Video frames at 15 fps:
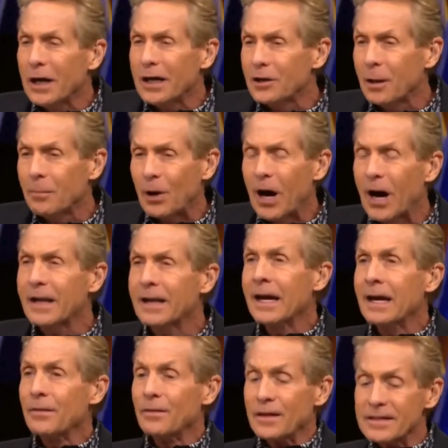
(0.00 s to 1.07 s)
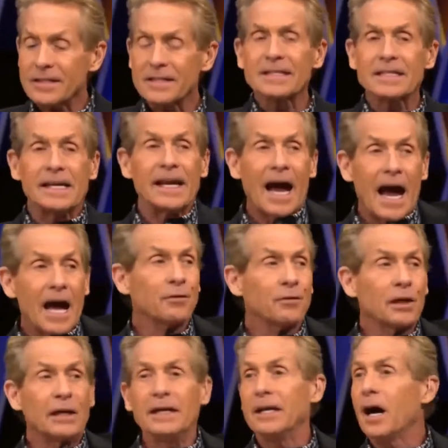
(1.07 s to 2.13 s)
LeBron? this is the
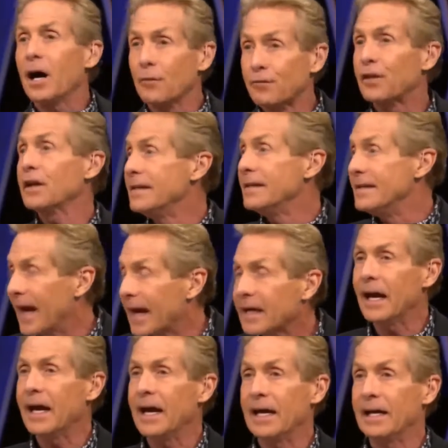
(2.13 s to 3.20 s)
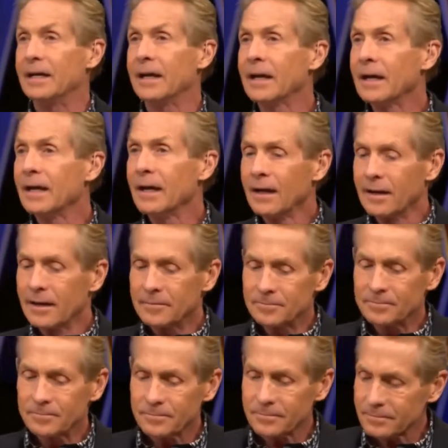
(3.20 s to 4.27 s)
athlete of the okay, decade. yes, yes,
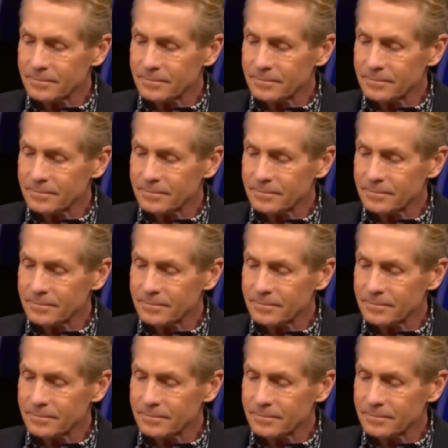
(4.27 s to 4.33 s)
that's yeah. Uh,